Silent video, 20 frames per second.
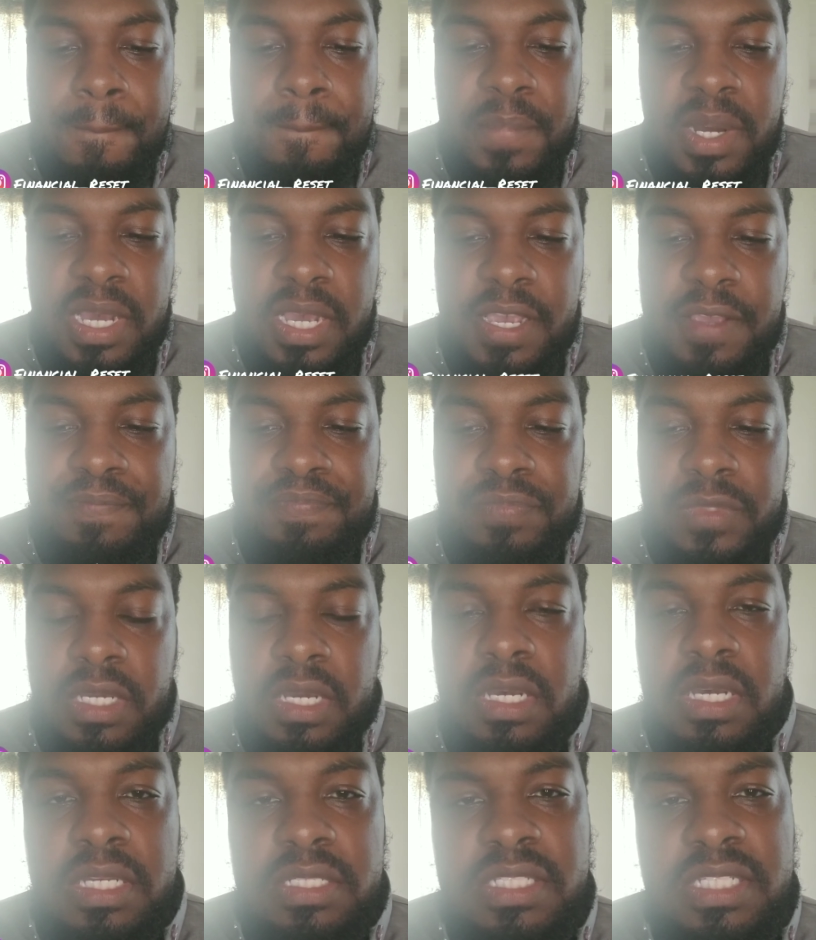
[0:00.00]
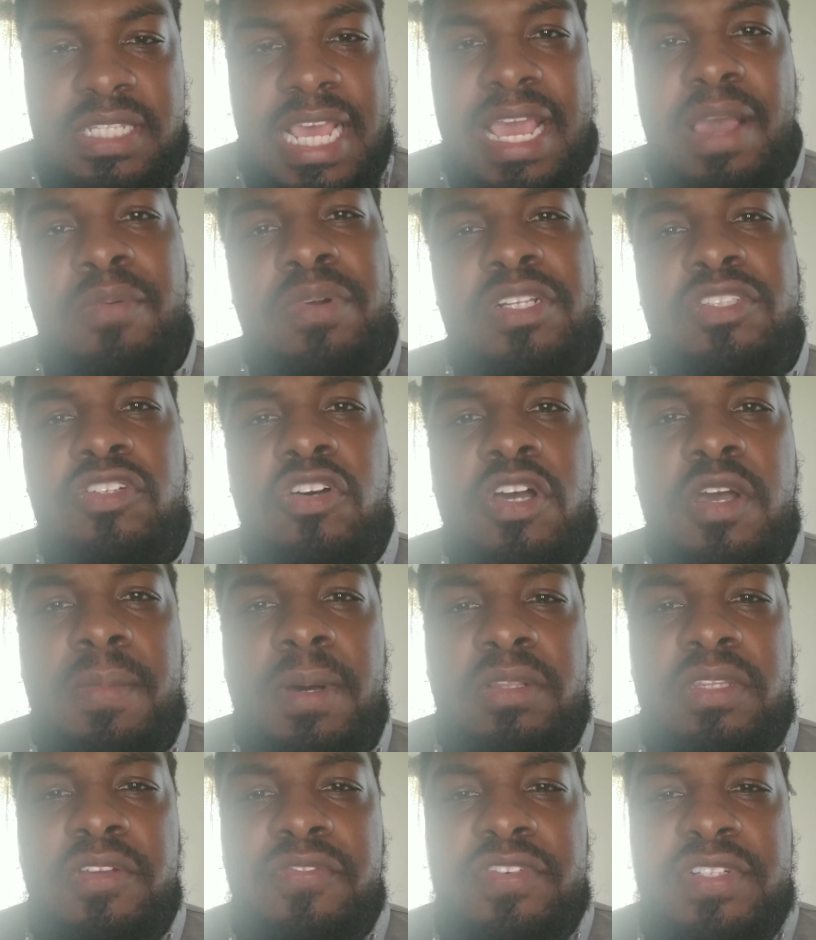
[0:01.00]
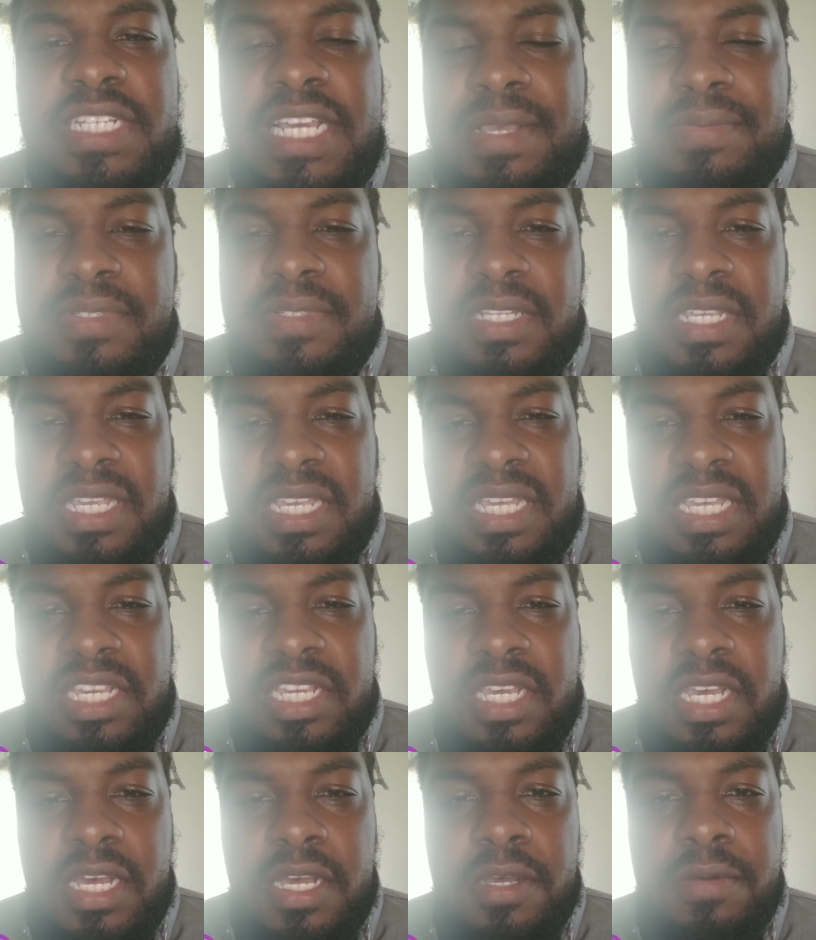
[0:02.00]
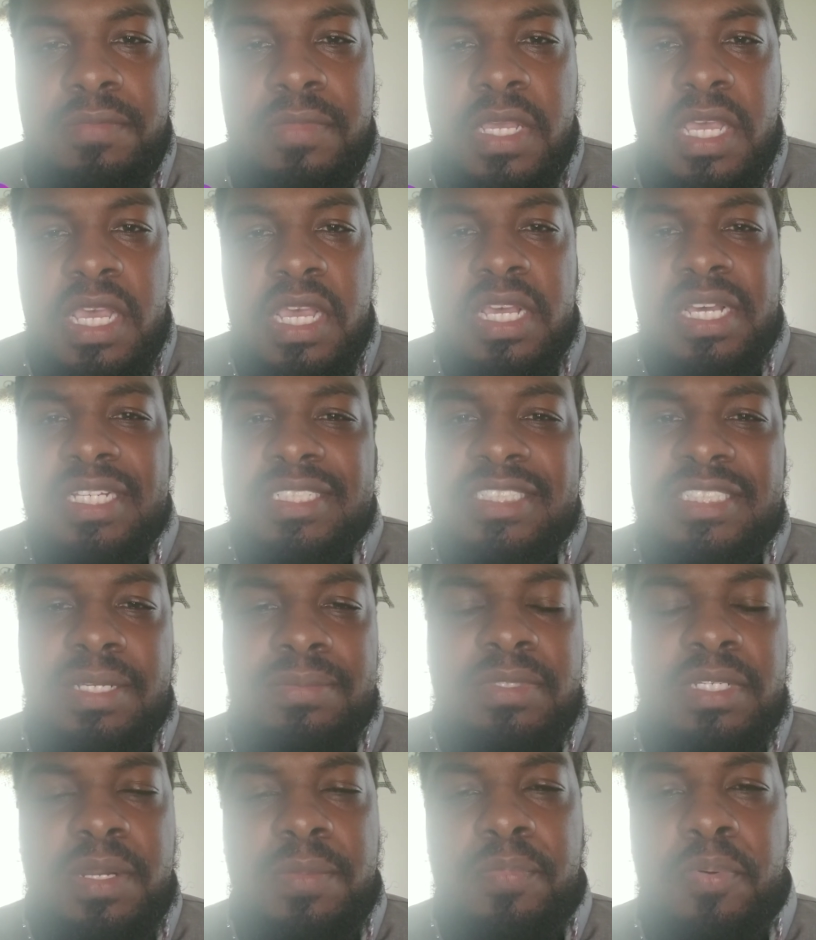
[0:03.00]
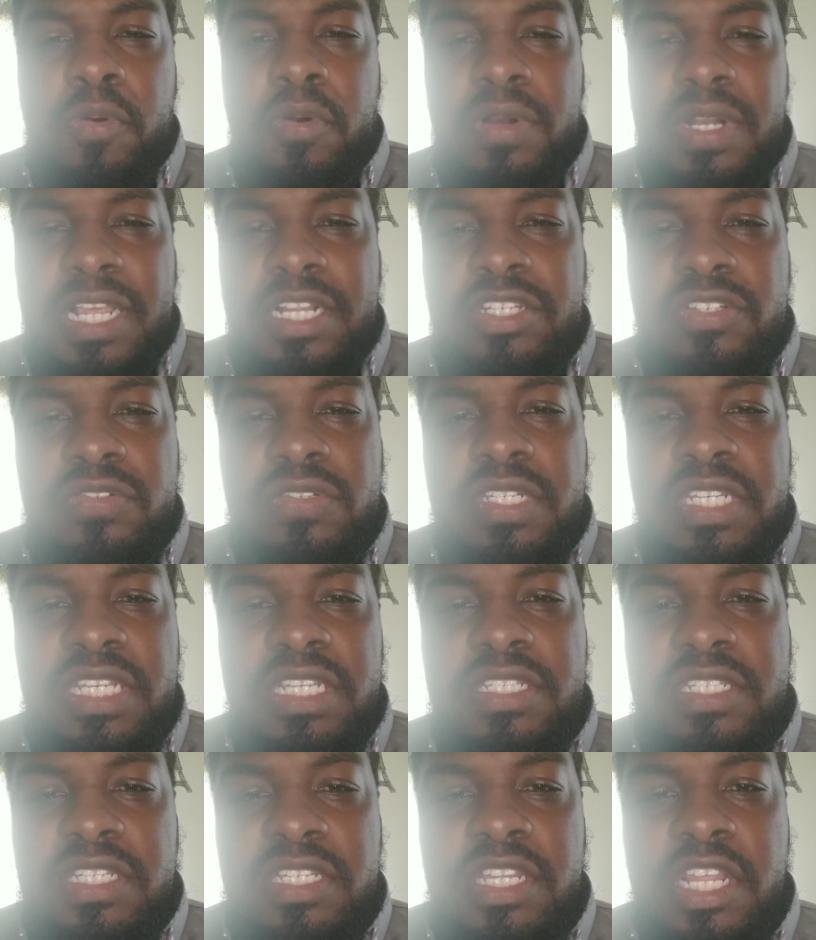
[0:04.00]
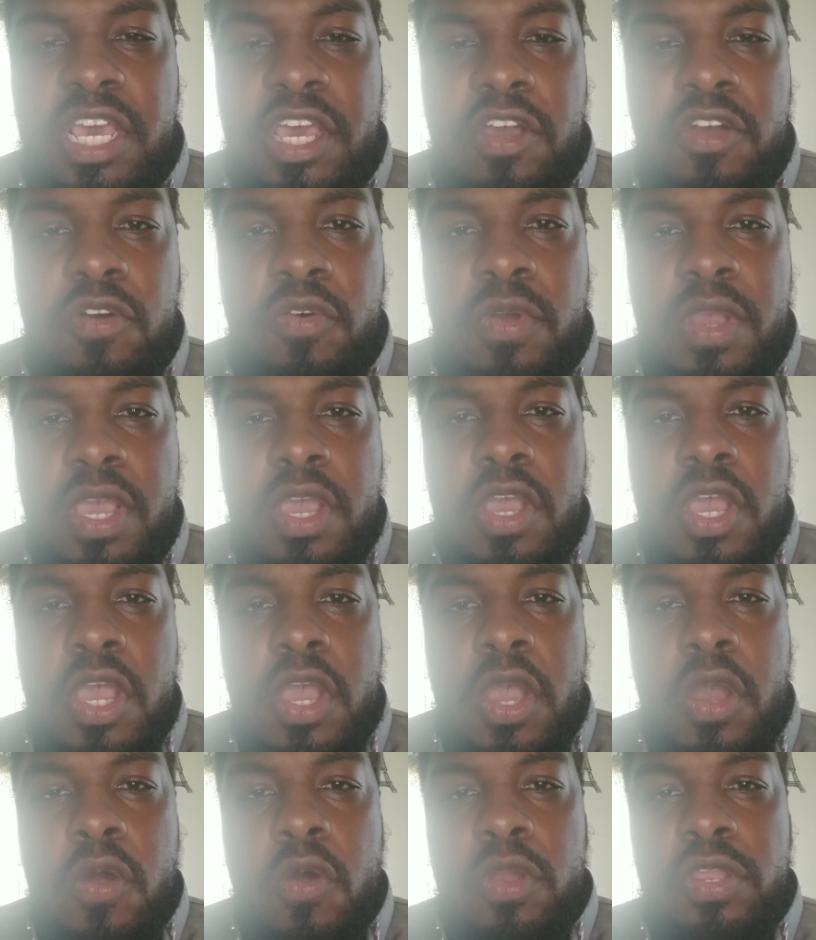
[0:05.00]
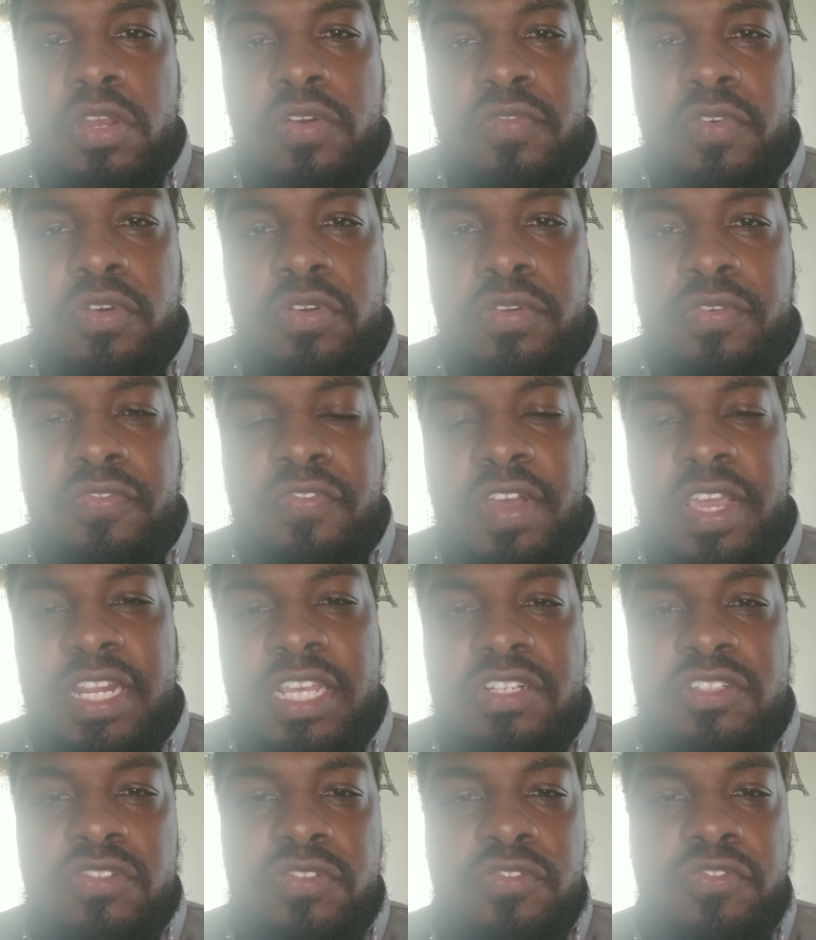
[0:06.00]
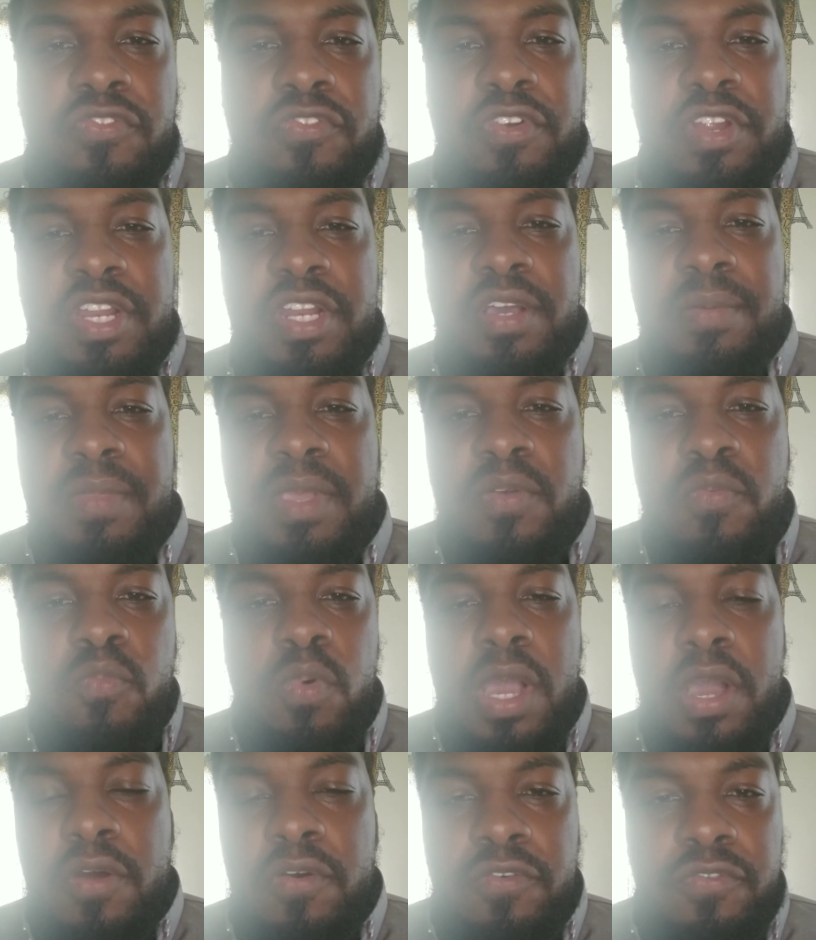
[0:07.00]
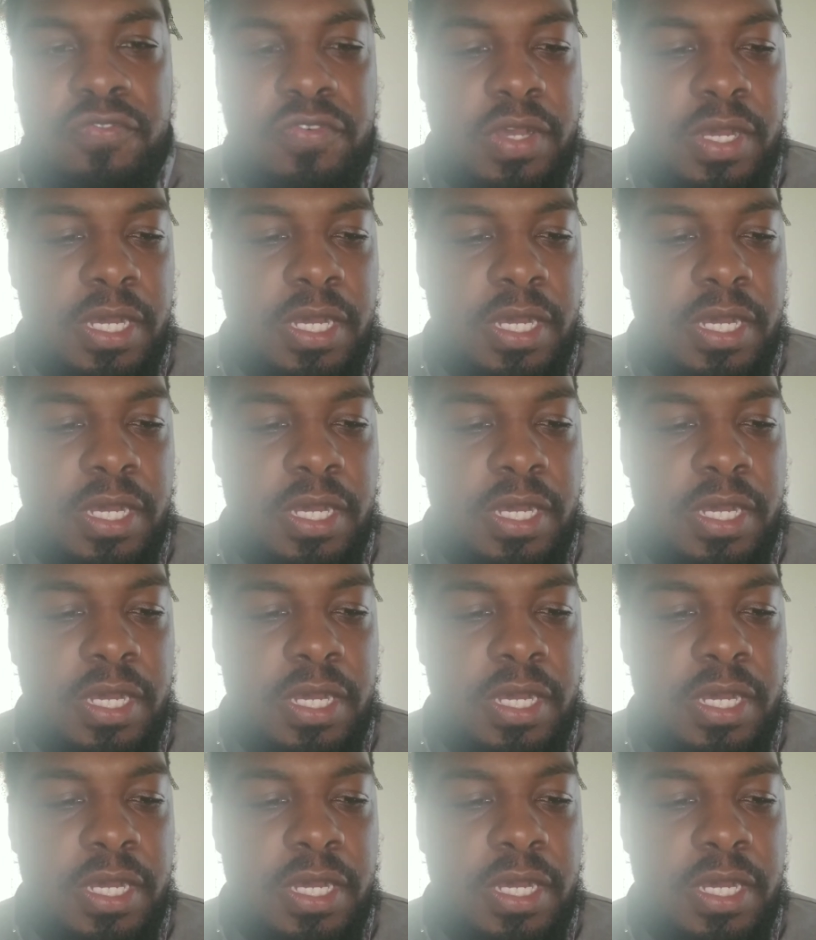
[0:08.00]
But today I want to talk about different types of income. Something important that you need to know on your road to financial freedom and wealth.